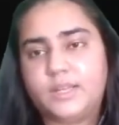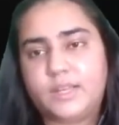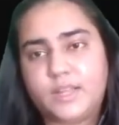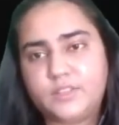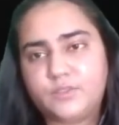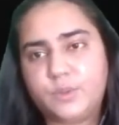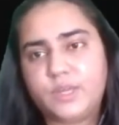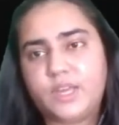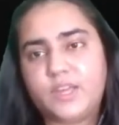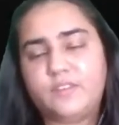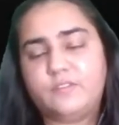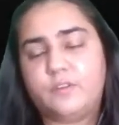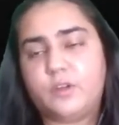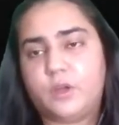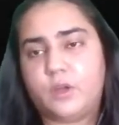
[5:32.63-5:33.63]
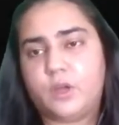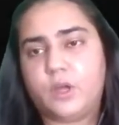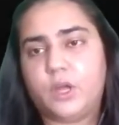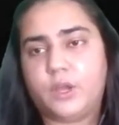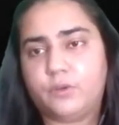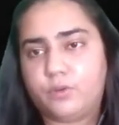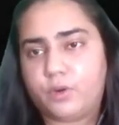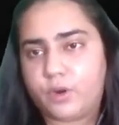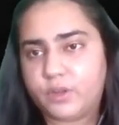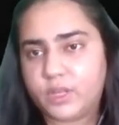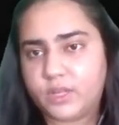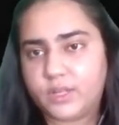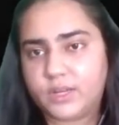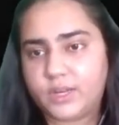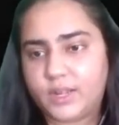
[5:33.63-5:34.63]
Next, we have
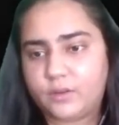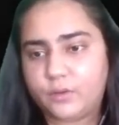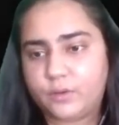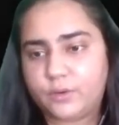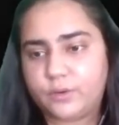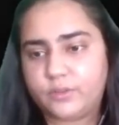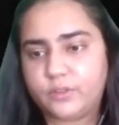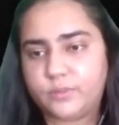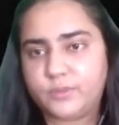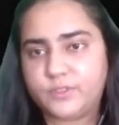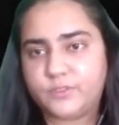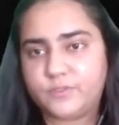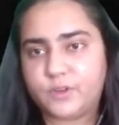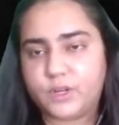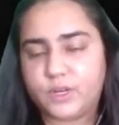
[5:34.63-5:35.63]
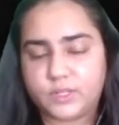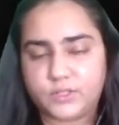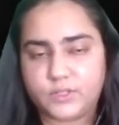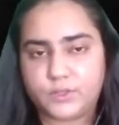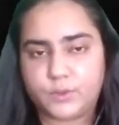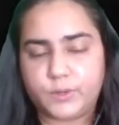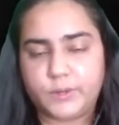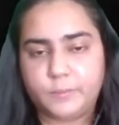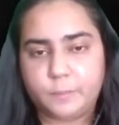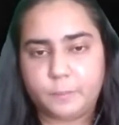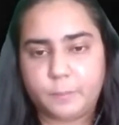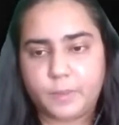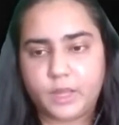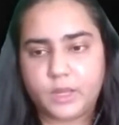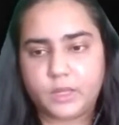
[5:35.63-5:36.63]
hierarchical algorithms for clustering.
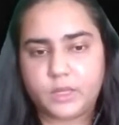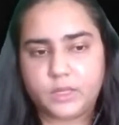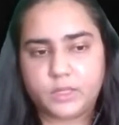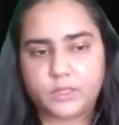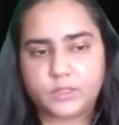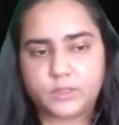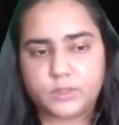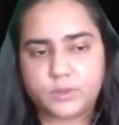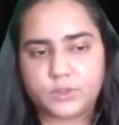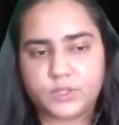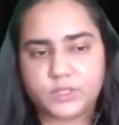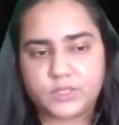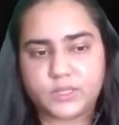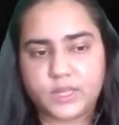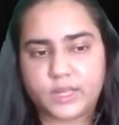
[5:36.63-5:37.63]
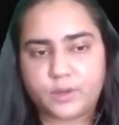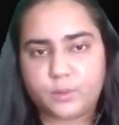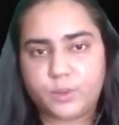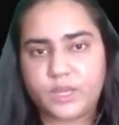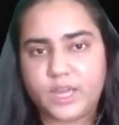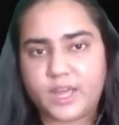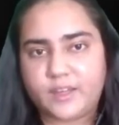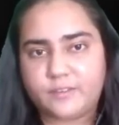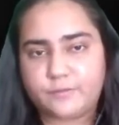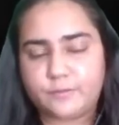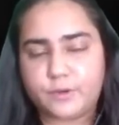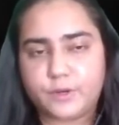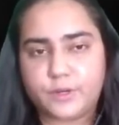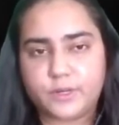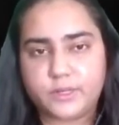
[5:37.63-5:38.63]
So just like we have
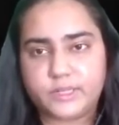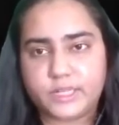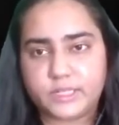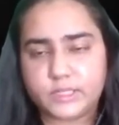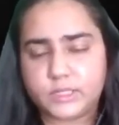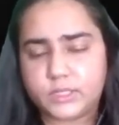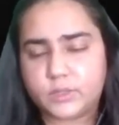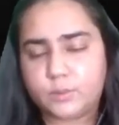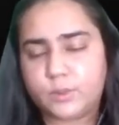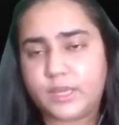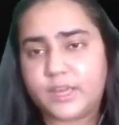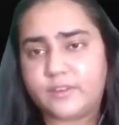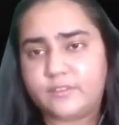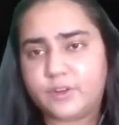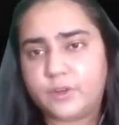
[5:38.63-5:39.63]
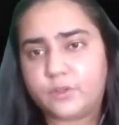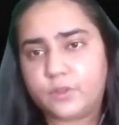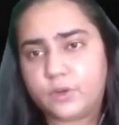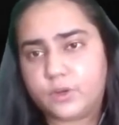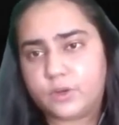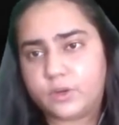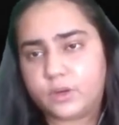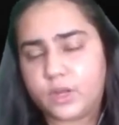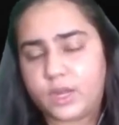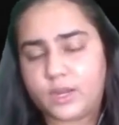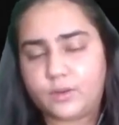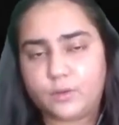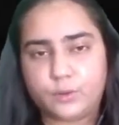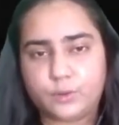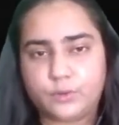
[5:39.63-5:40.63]
kernel density, we have another
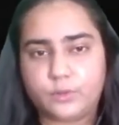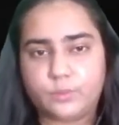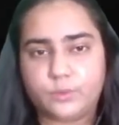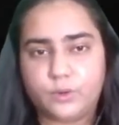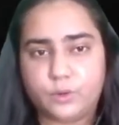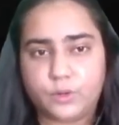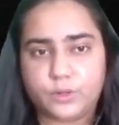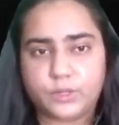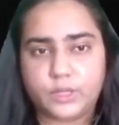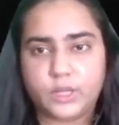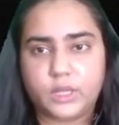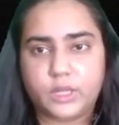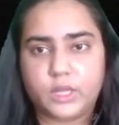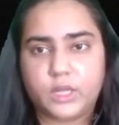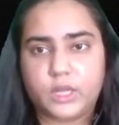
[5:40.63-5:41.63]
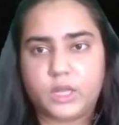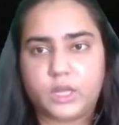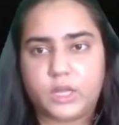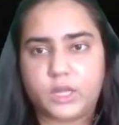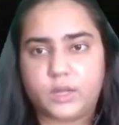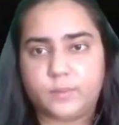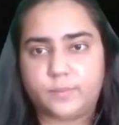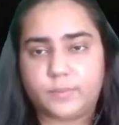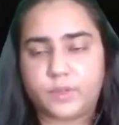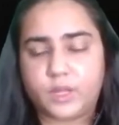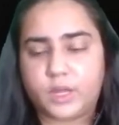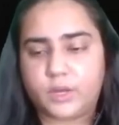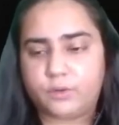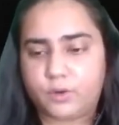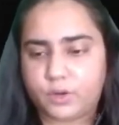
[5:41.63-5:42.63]
algorithm called um,
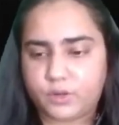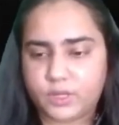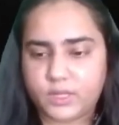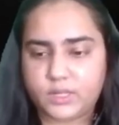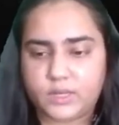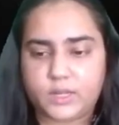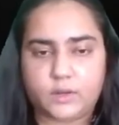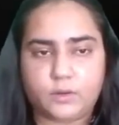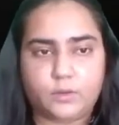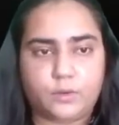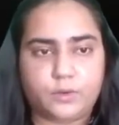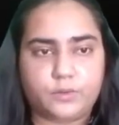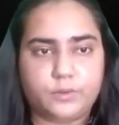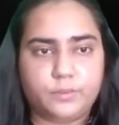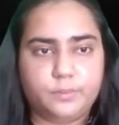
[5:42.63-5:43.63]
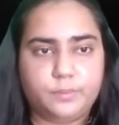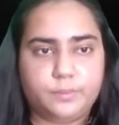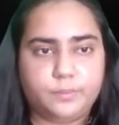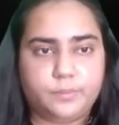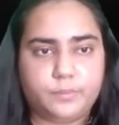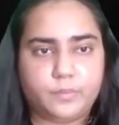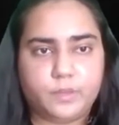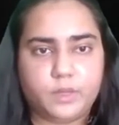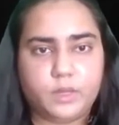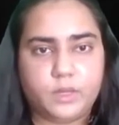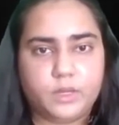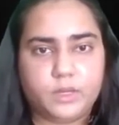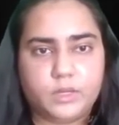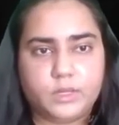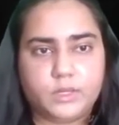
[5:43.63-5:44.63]
hierarchical algorithm.
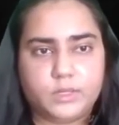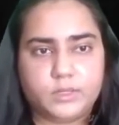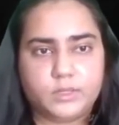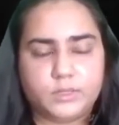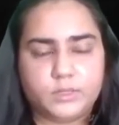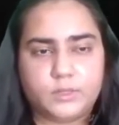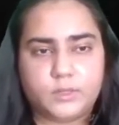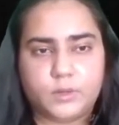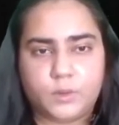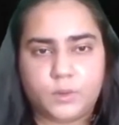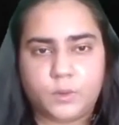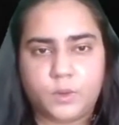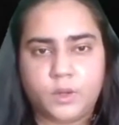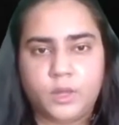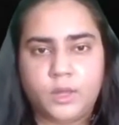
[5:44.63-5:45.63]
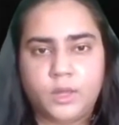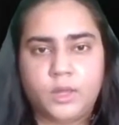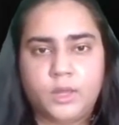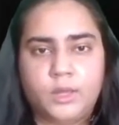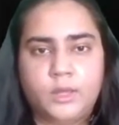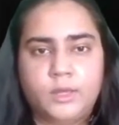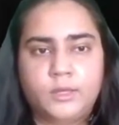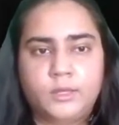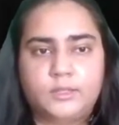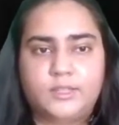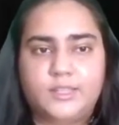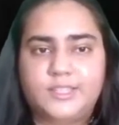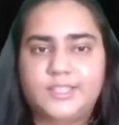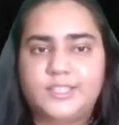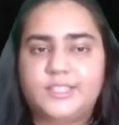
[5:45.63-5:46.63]
So
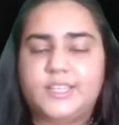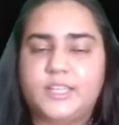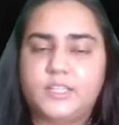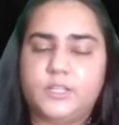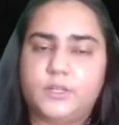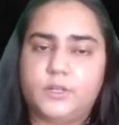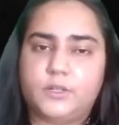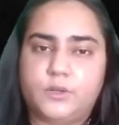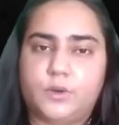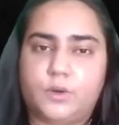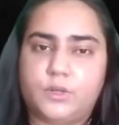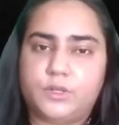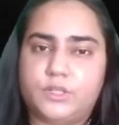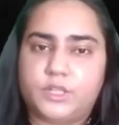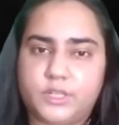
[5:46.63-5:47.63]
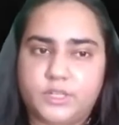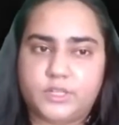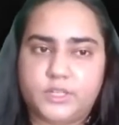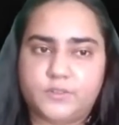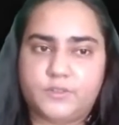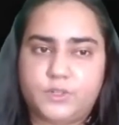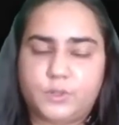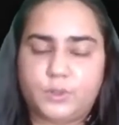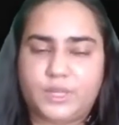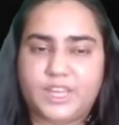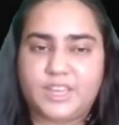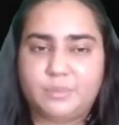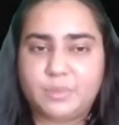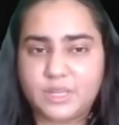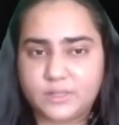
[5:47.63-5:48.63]
this is yet another alternative to
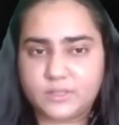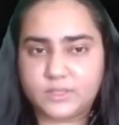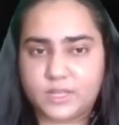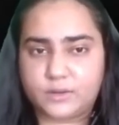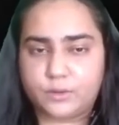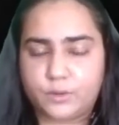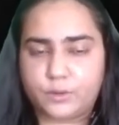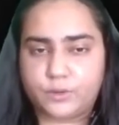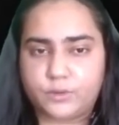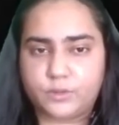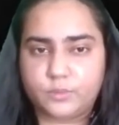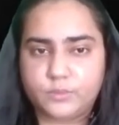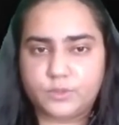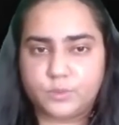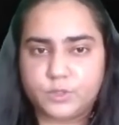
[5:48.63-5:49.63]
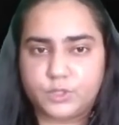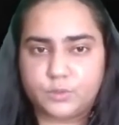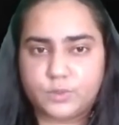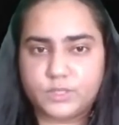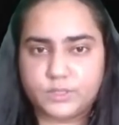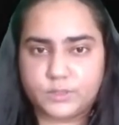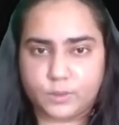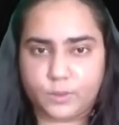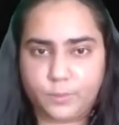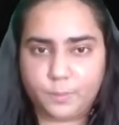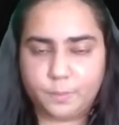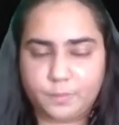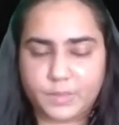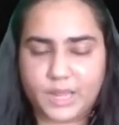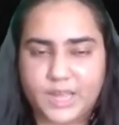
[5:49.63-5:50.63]
k-means algorithms, which we saw
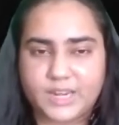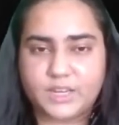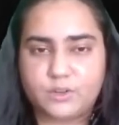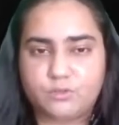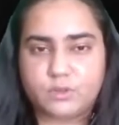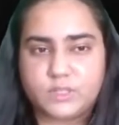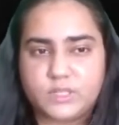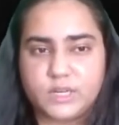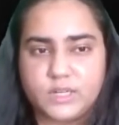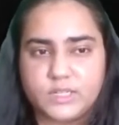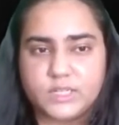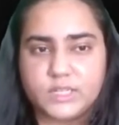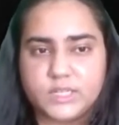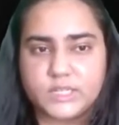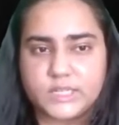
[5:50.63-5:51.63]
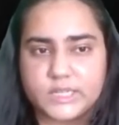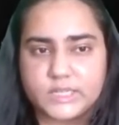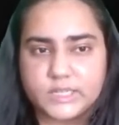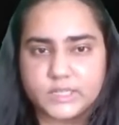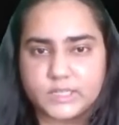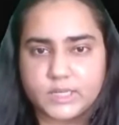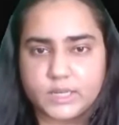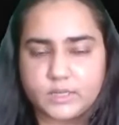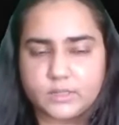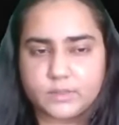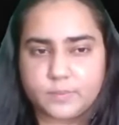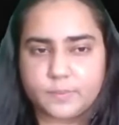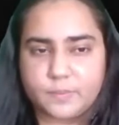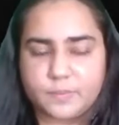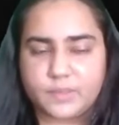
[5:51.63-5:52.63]
and it results in a data set
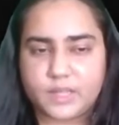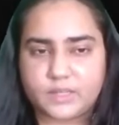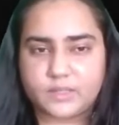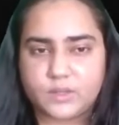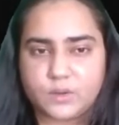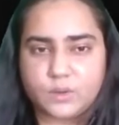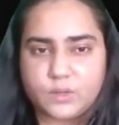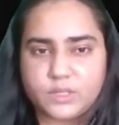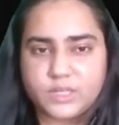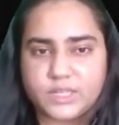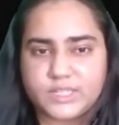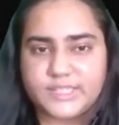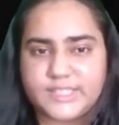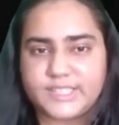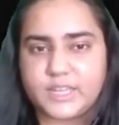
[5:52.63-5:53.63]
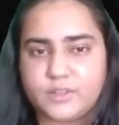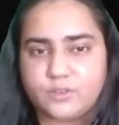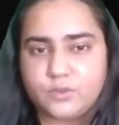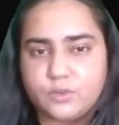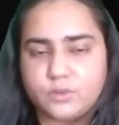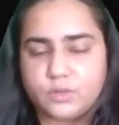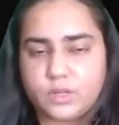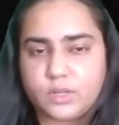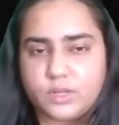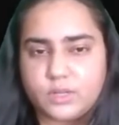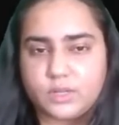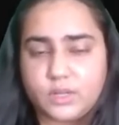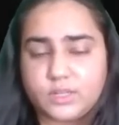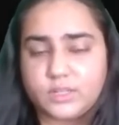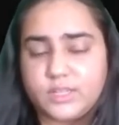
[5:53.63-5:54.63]
that's called a, dendro,
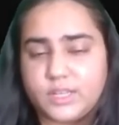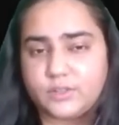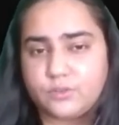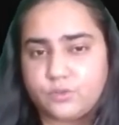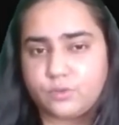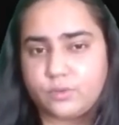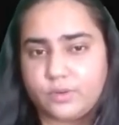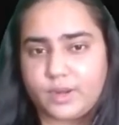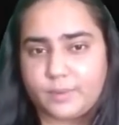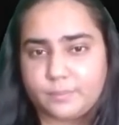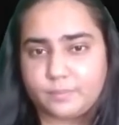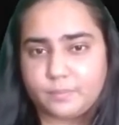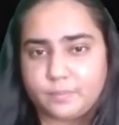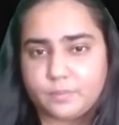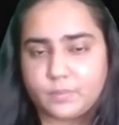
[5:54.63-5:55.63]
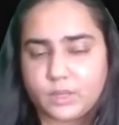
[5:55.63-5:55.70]
uh, a dendrogram.